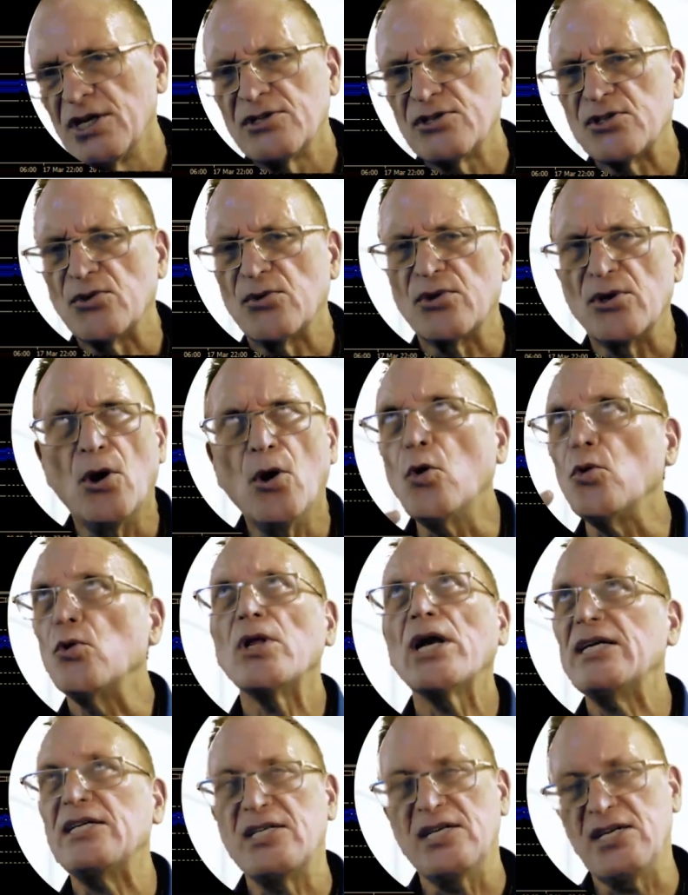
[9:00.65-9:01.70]
So the
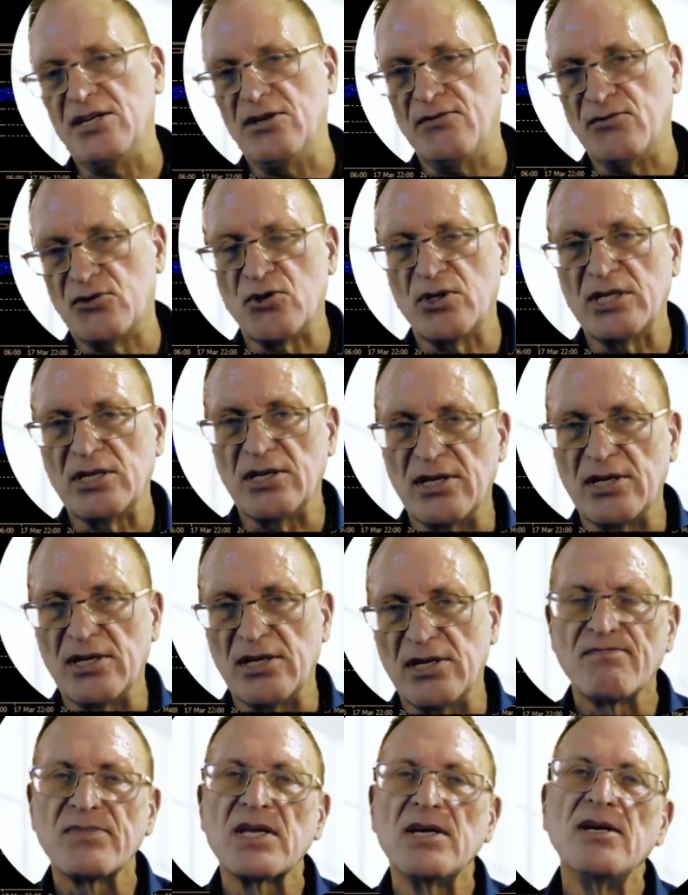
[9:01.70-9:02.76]
whole idea of trend
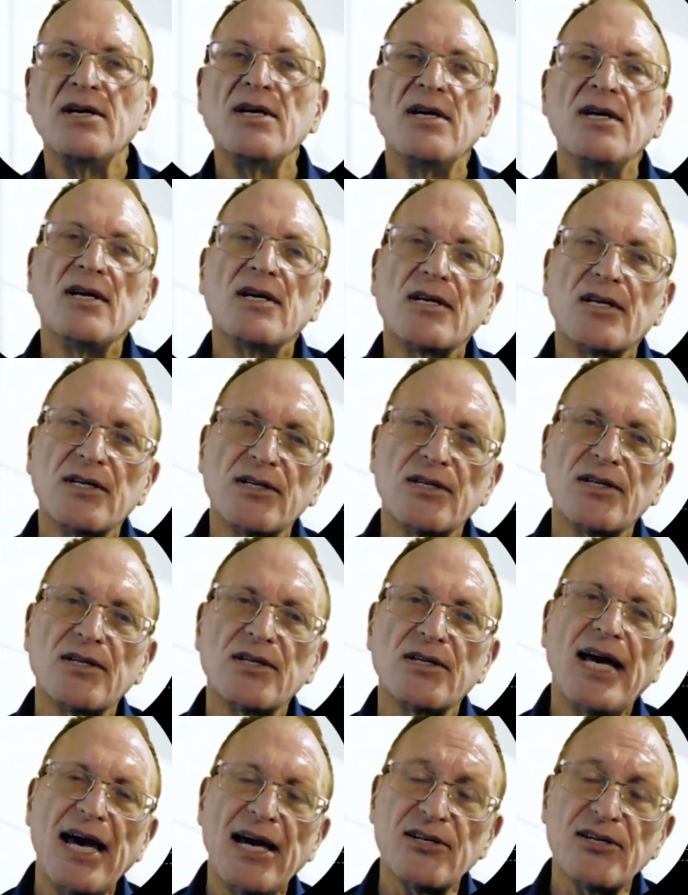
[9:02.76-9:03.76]
lines, uh, it